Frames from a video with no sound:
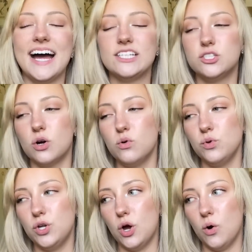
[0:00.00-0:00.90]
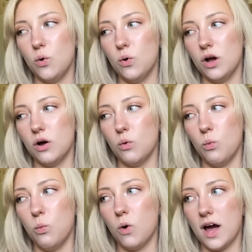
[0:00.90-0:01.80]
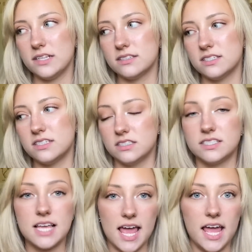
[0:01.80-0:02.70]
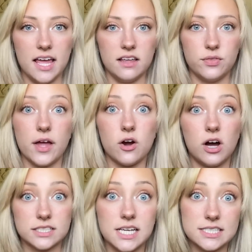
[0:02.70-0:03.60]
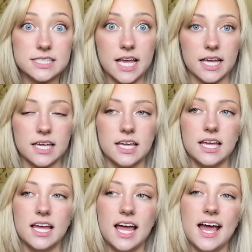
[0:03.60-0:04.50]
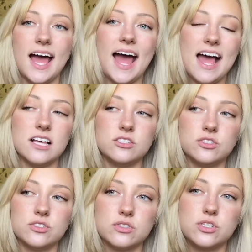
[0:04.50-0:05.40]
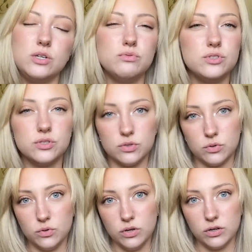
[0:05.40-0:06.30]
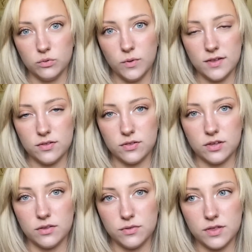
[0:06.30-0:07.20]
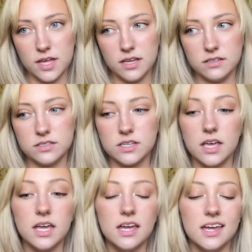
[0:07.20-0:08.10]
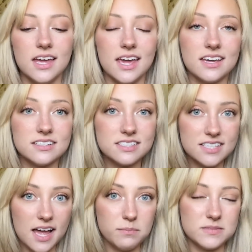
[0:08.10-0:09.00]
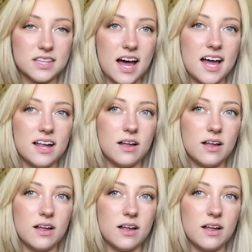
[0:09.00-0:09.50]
I don't know what saying they're autistic has to do with things, except that